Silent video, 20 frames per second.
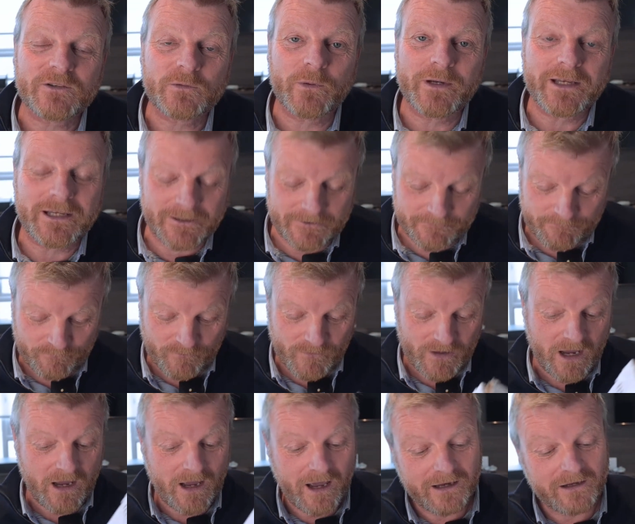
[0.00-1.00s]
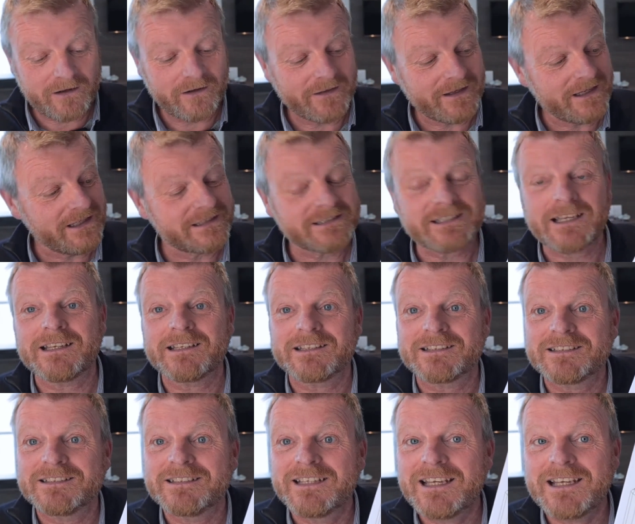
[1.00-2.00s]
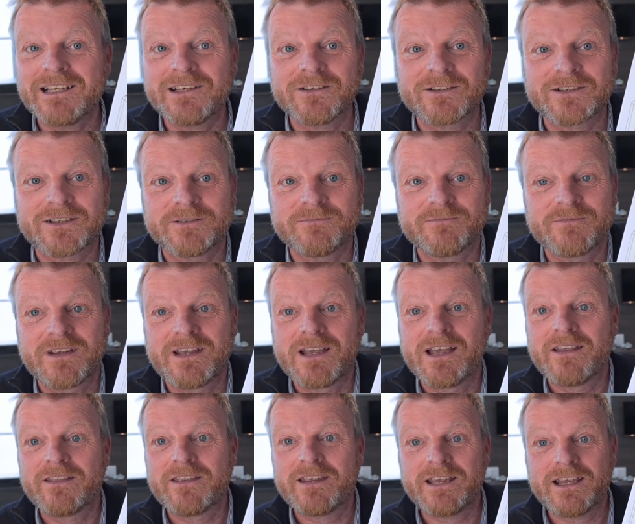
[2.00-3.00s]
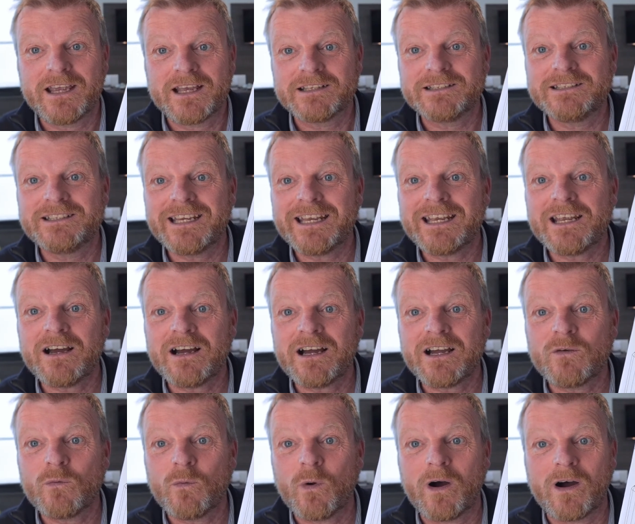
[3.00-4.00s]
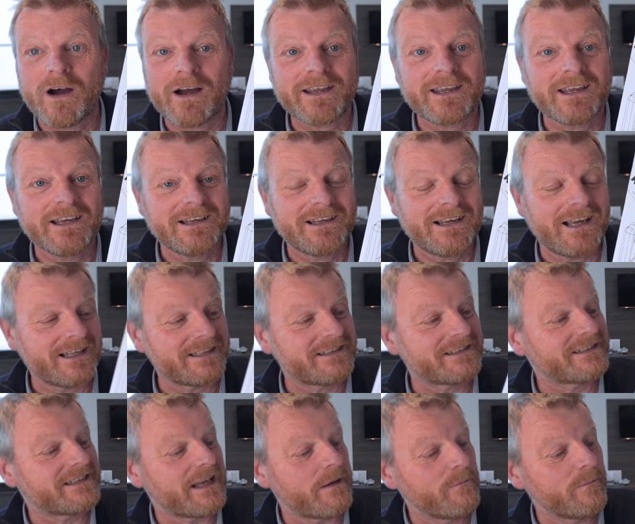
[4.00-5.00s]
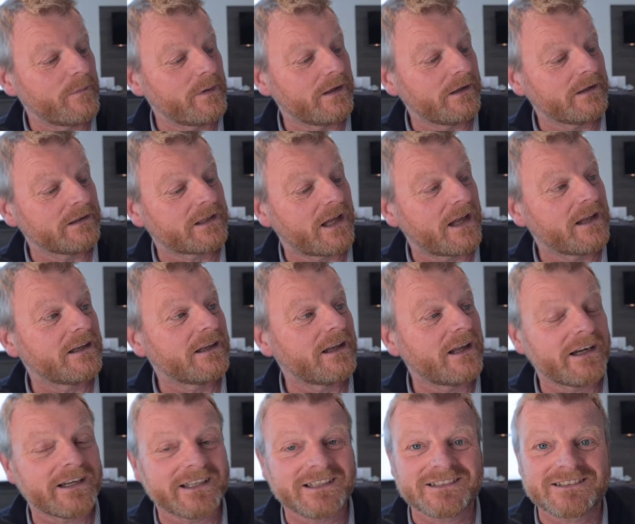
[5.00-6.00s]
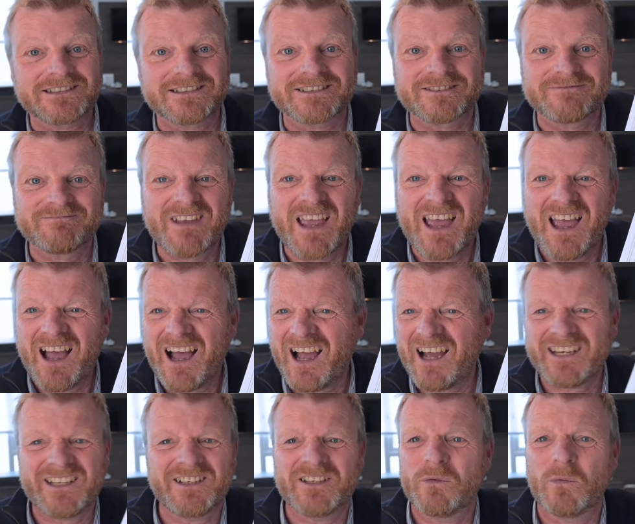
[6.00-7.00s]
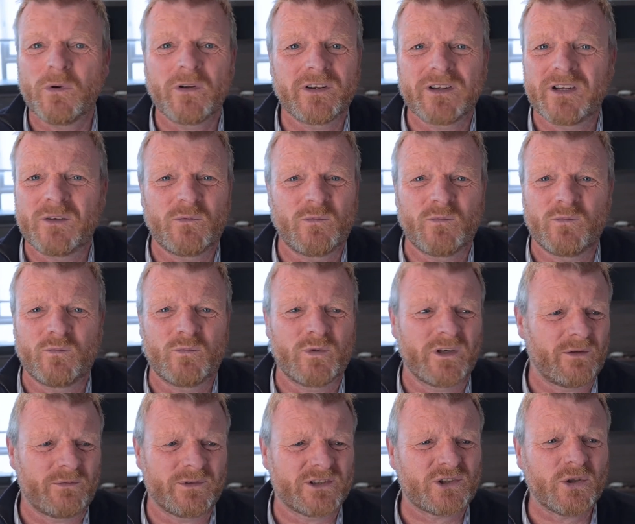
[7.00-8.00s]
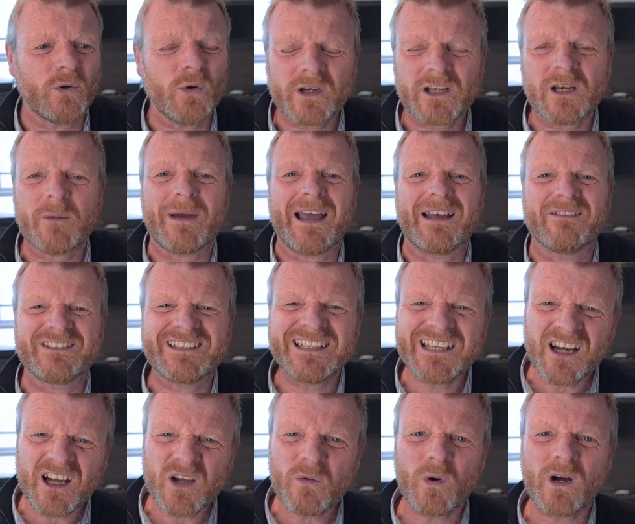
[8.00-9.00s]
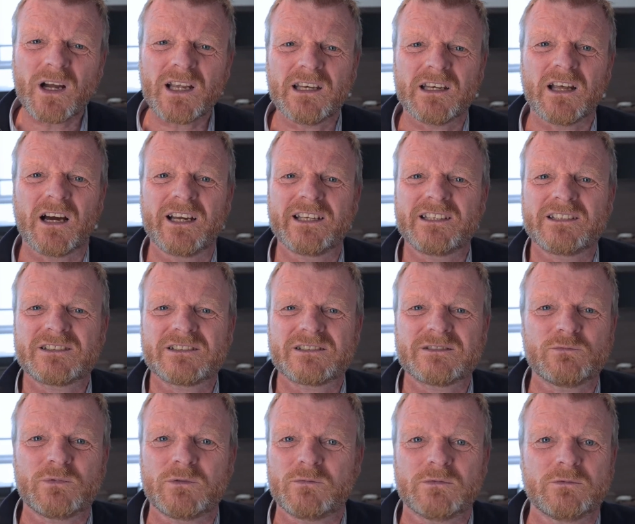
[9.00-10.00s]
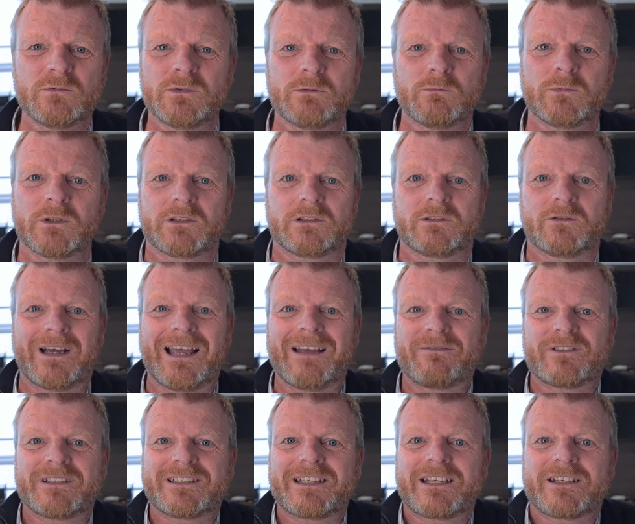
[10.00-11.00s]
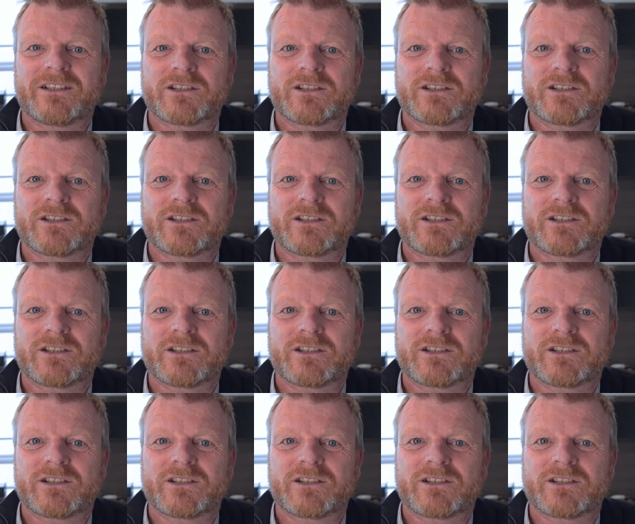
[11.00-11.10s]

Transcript: week I got these sent. Here, look, the DIY assembled lights. I didn't know what I was talking about. DIY lights? What do I have to take a